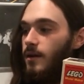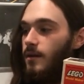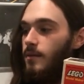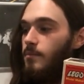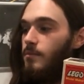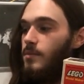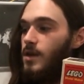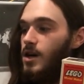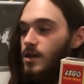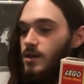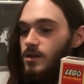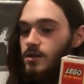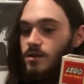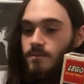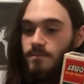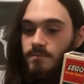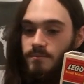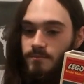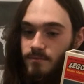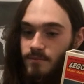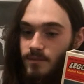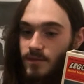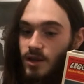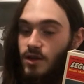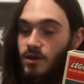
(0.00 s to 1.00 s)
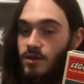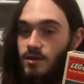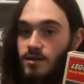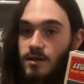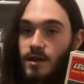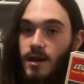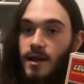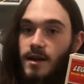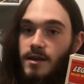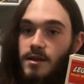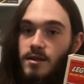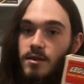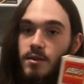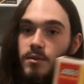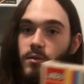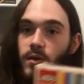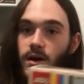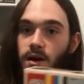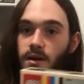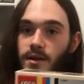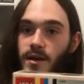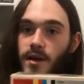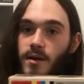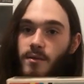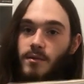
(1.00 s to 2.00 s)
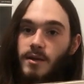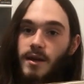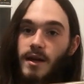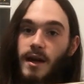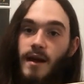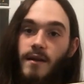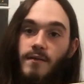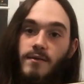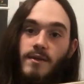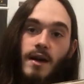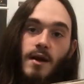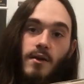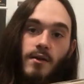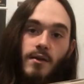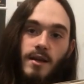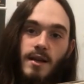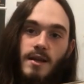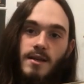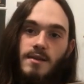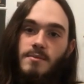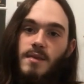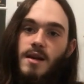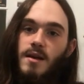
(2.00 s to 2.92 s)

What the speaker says: much looks like the one that we have nowadays.